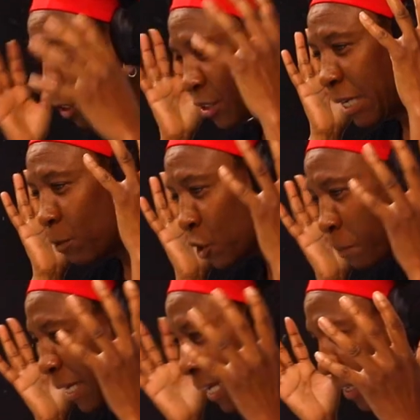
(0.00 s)
So that
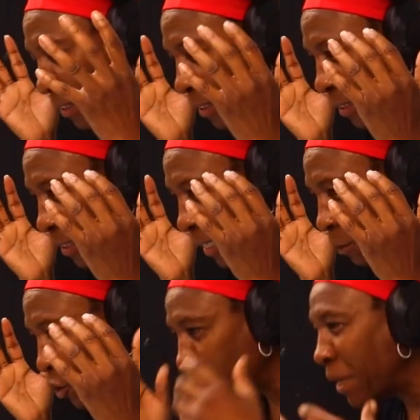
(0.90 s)
was my
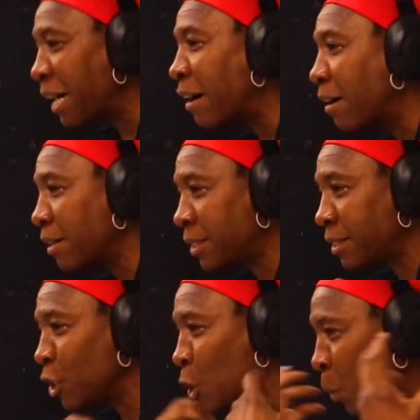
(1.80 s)
that was my heart
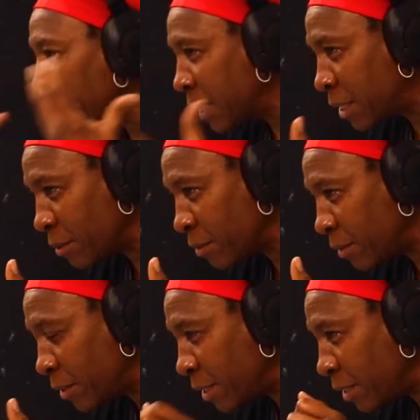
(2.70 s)
going into
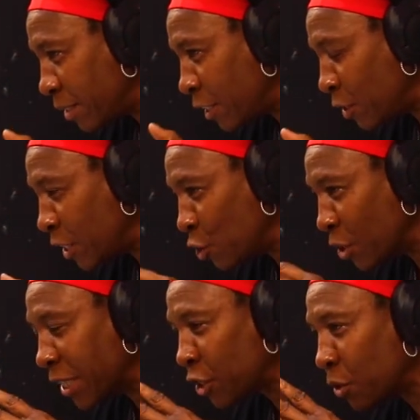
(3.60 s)
the
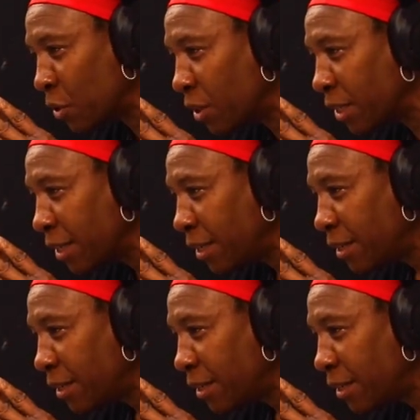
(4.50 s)
DJ song.